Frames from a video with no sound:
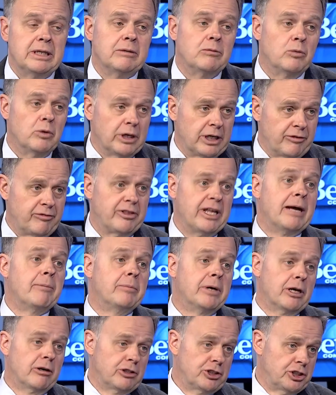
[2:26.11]
what if that
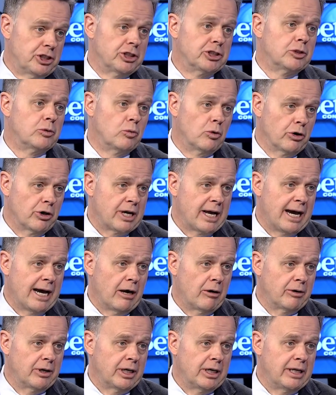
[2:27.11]
marriage doesn't work
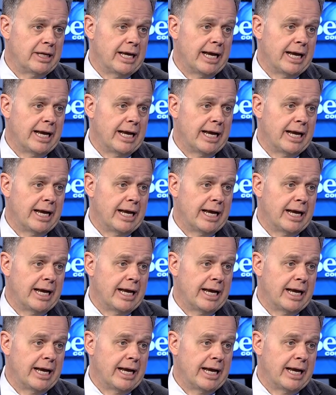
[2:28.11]
out and oh.